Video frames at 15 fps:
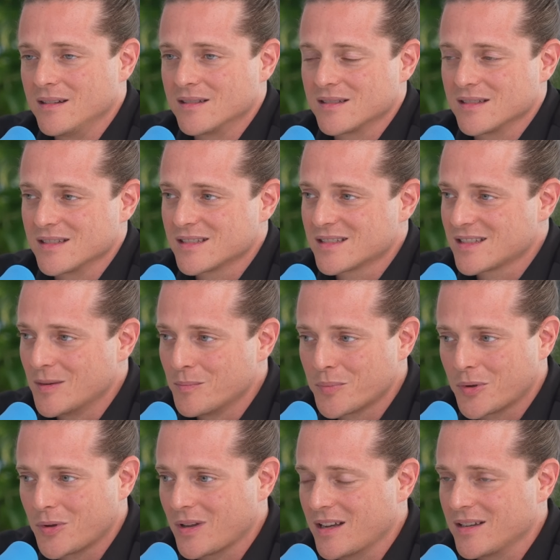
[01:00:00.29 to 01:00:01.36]
It's as
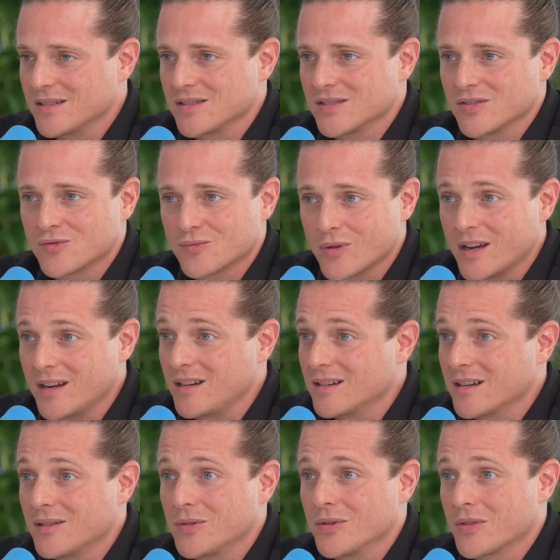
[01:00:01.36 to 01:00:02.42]
simple as just writing
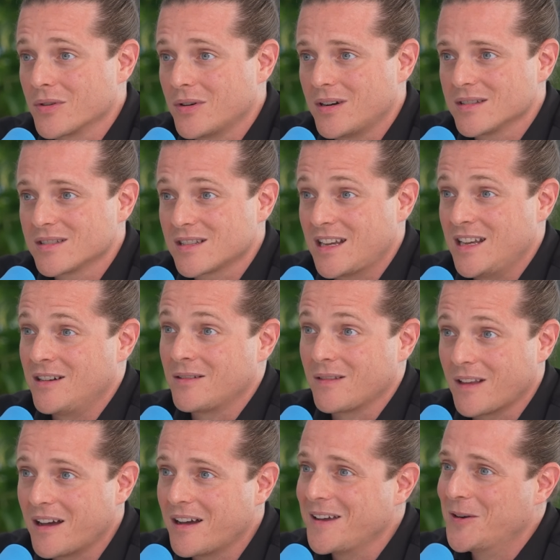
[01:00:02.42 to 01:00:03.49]
down your thoughts in a
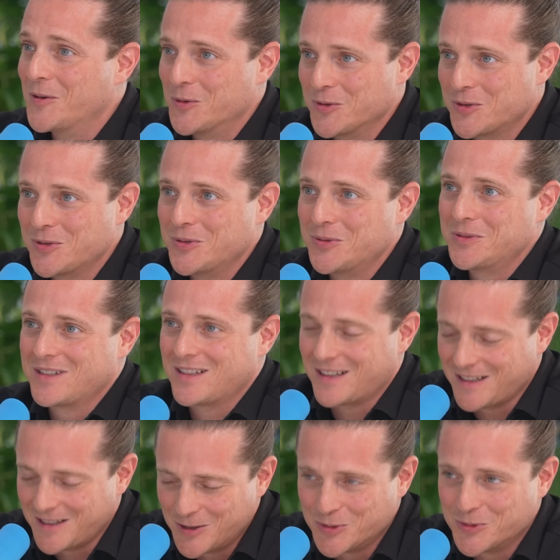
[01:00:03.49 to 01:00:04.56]
line or two.
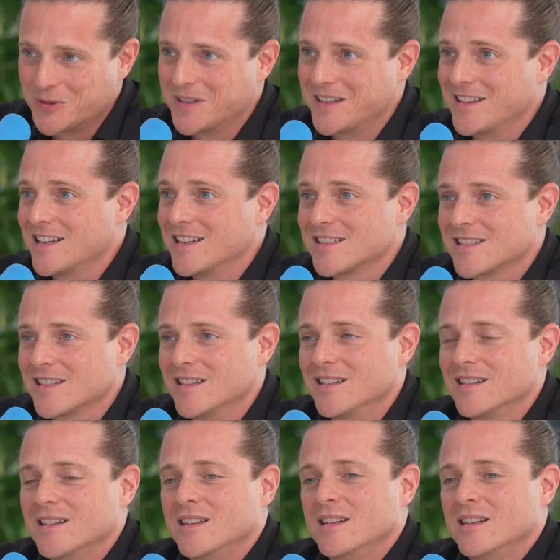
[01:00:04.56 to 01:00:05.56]
Literally, that's it.